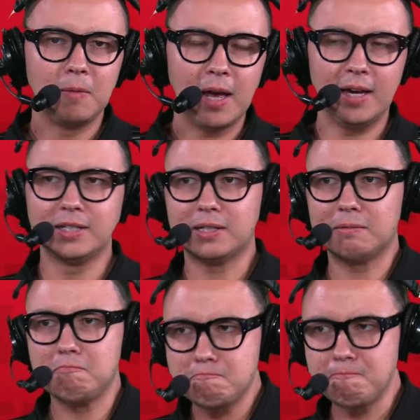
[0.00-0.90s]
and
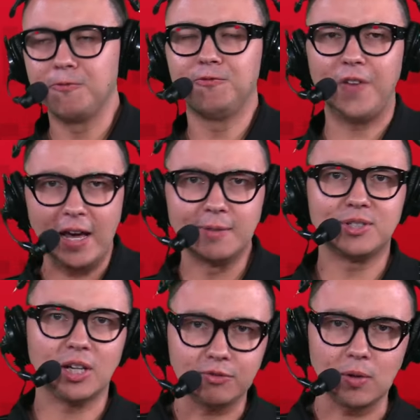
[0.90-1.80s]
found
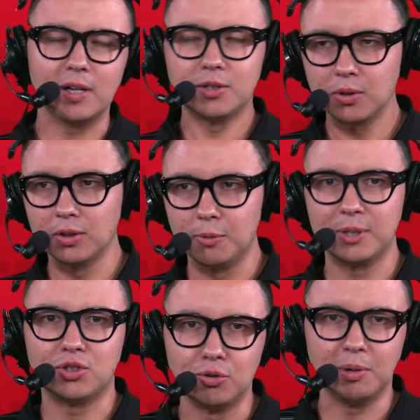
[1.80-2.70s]
himself trying to do a little
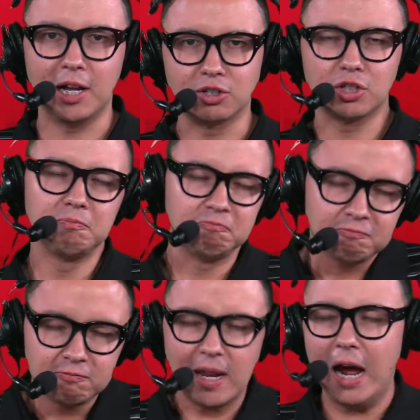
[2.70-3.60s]
bit too much.
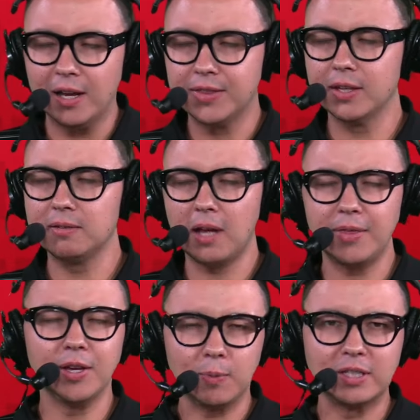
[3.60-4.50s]
Now I
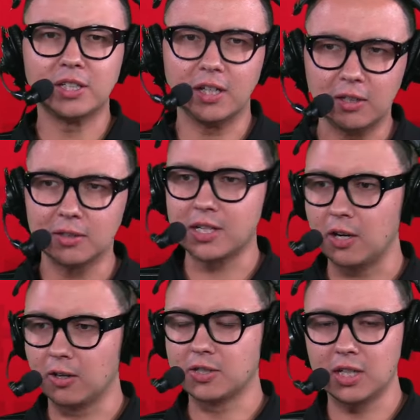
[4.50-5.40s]
think we sit here and say
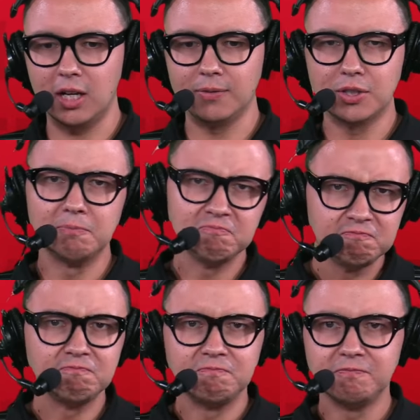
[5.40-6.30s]
to ourselves,
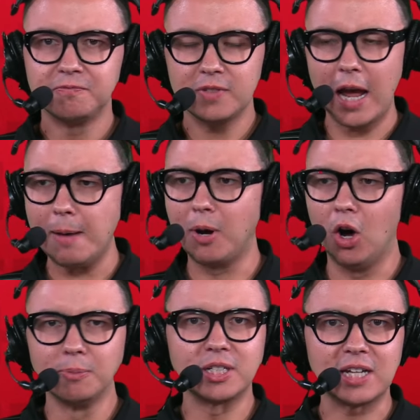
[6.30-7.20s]
yeah,
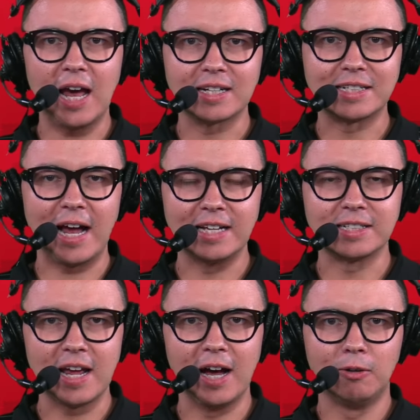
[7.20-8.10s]
Mahomes has got his
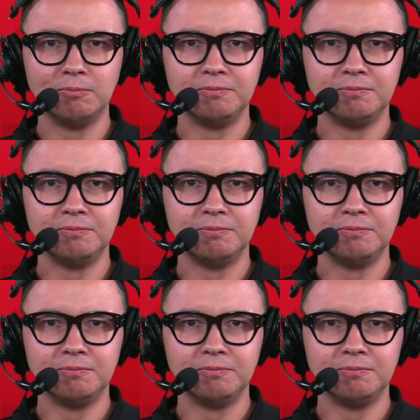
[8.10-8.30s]
guys now.